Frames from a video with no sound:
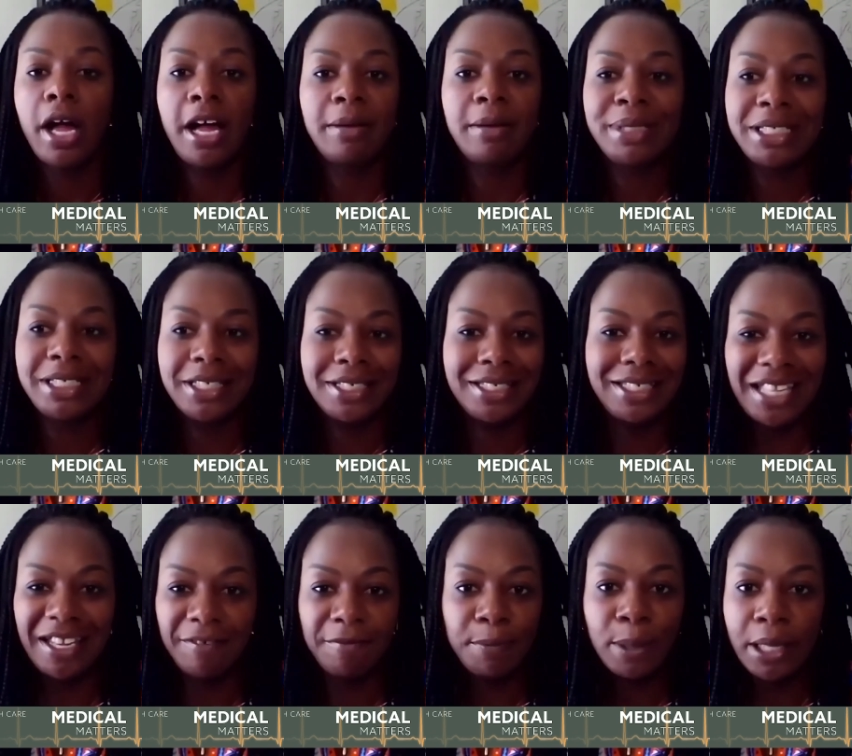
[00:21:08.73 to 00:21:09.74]
Um, it's a
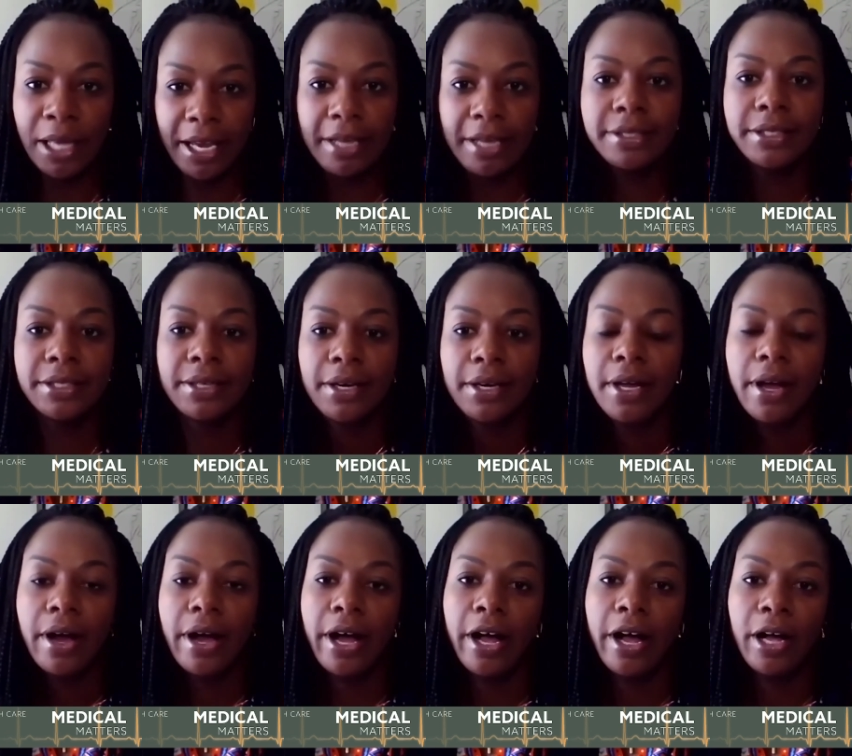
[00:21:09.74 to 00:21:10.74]
safe place,
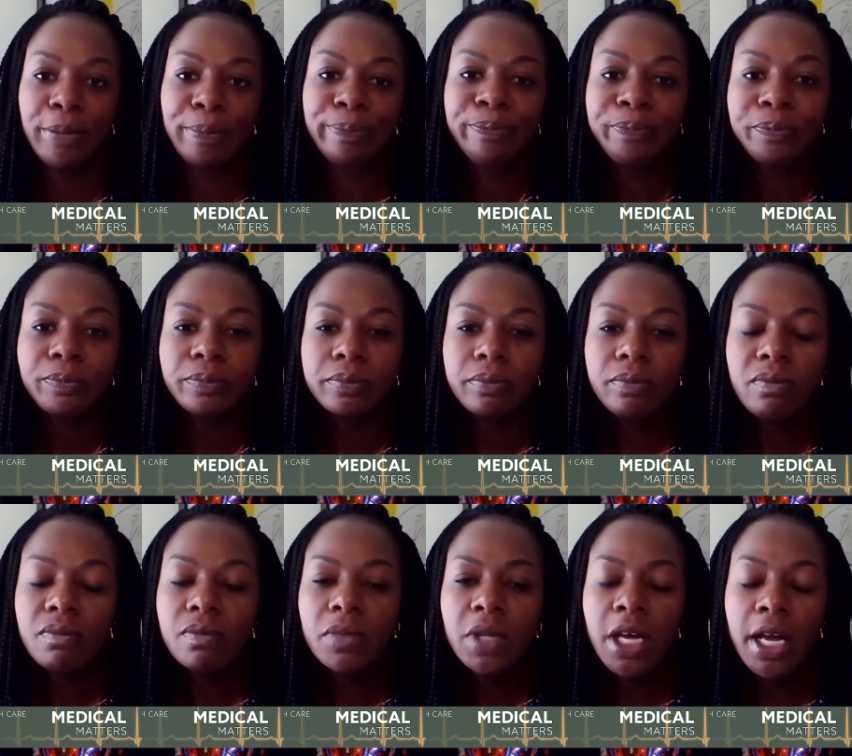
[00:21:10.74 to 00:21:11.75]
um,
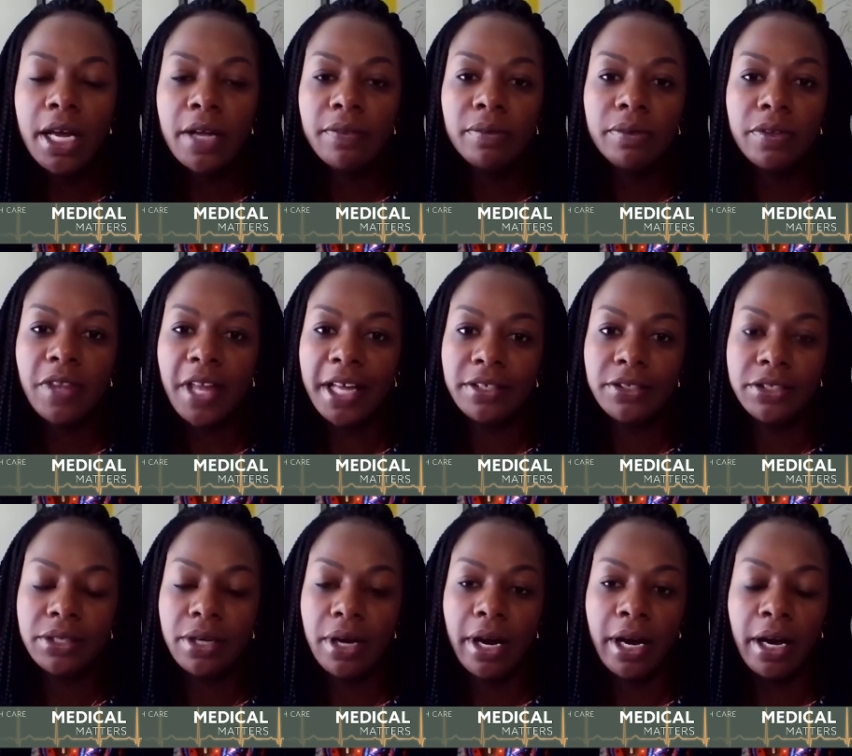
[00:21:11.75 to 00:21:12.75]
and
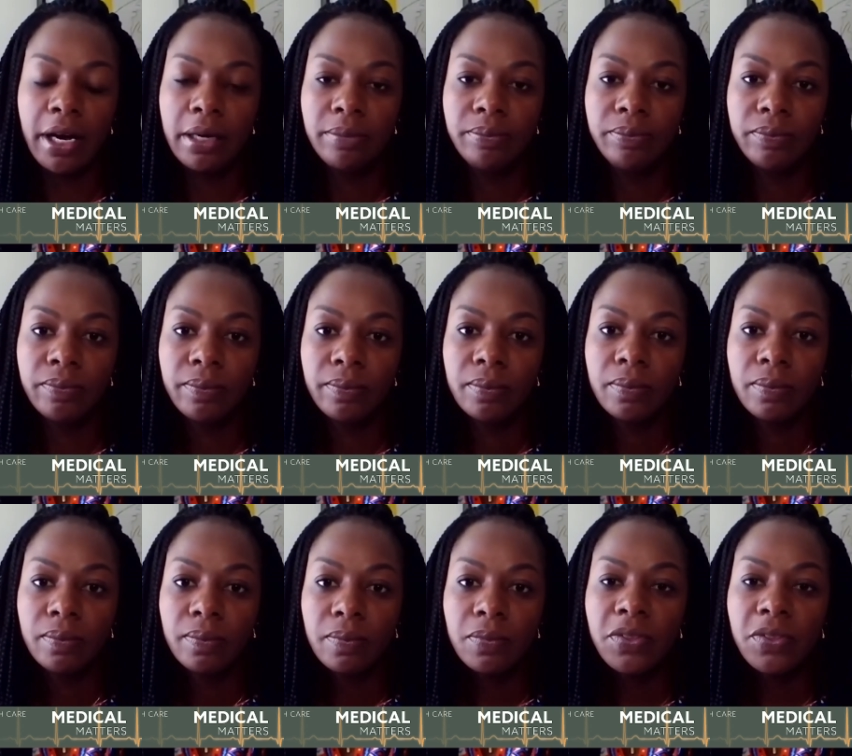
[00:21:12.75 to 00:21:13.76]
that's
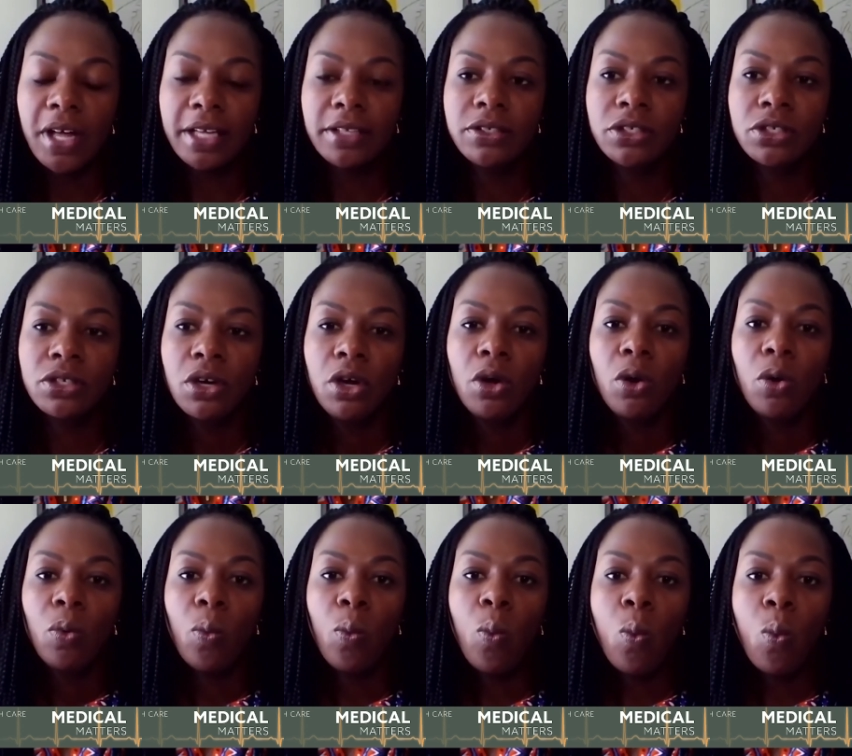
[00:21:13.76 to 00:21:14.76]
that's
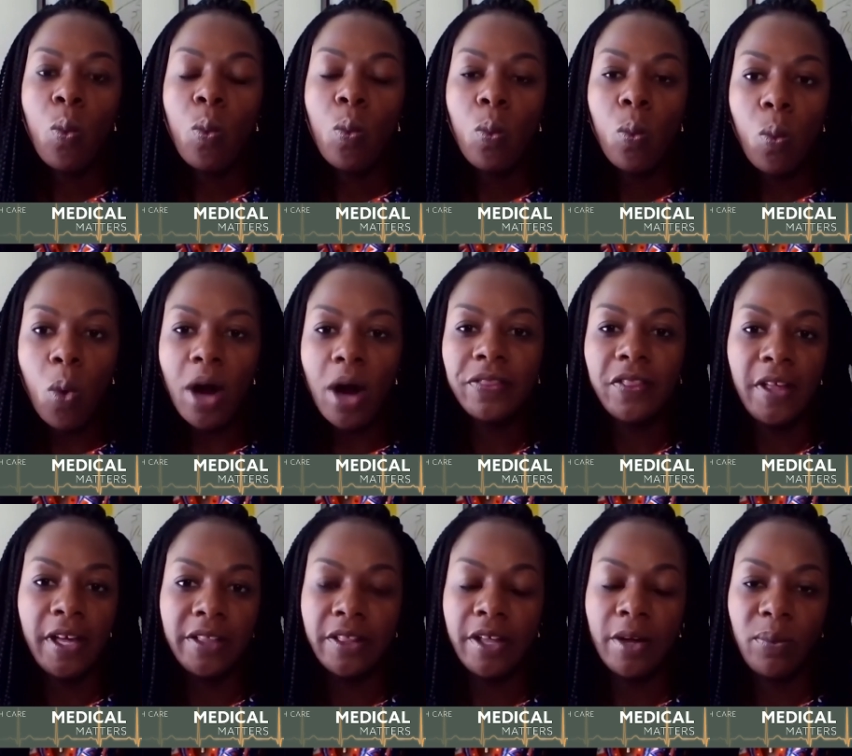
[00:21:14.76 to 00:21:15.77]

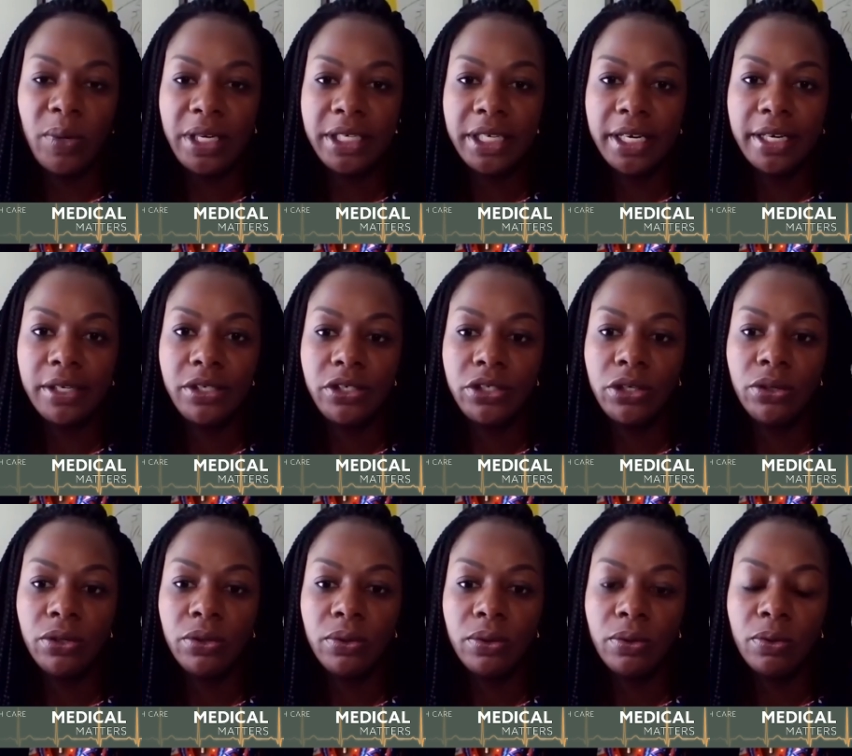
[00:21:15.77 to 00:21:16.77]
one thing that we did
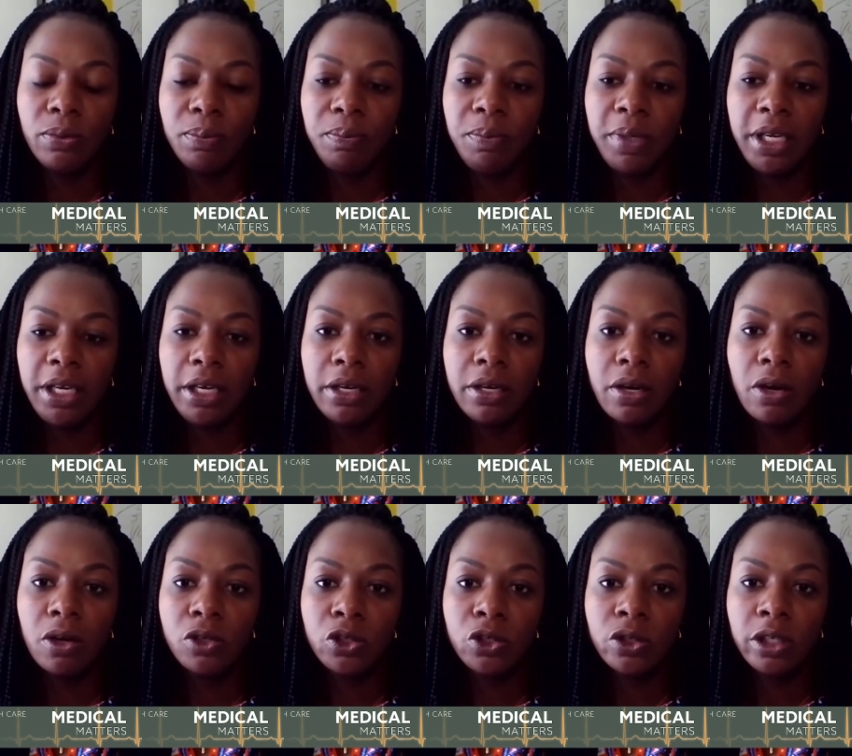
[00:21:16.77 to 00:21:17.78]
to be
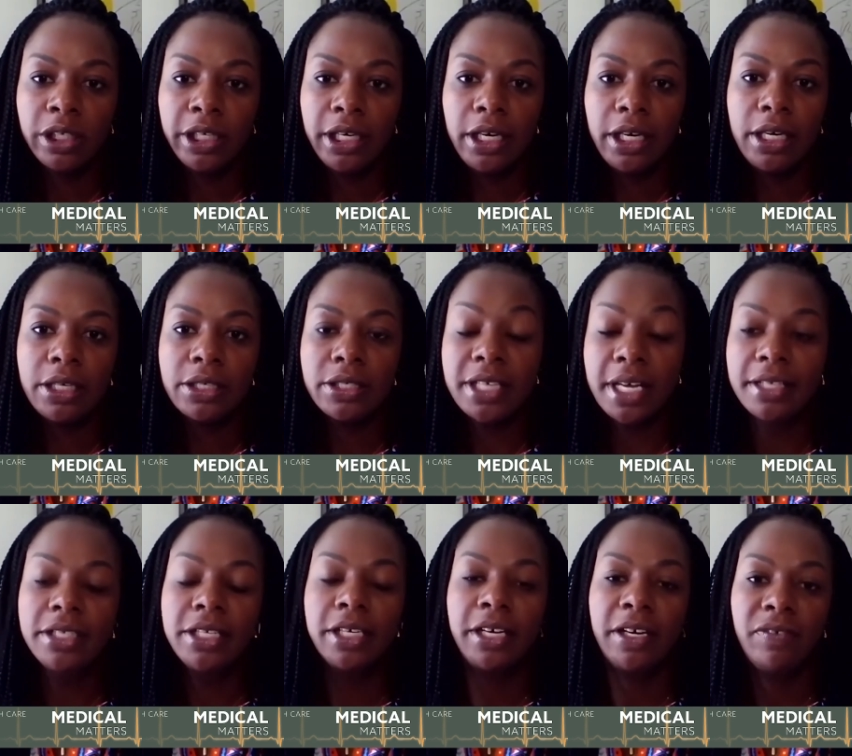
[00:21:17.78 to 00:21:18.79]
culturally
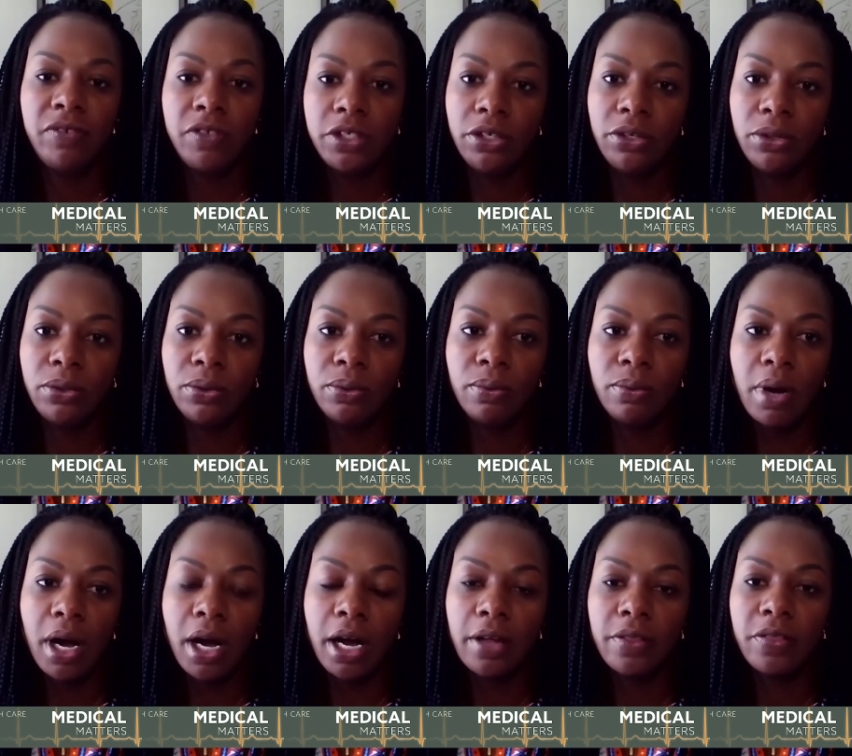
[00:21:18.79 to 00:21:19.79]
sensitive
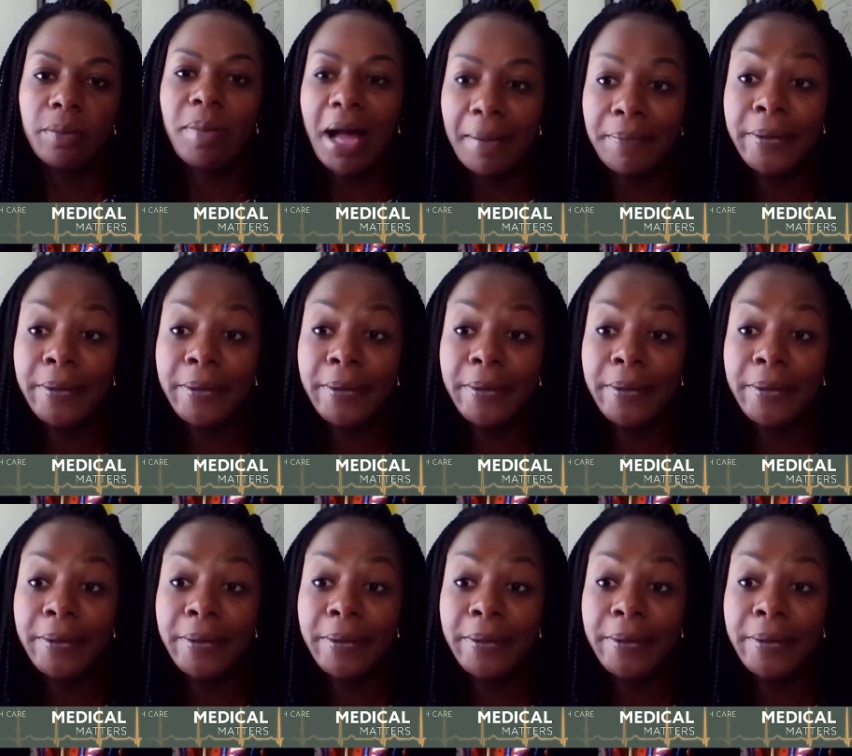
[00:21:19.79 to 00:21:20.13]
to uh, the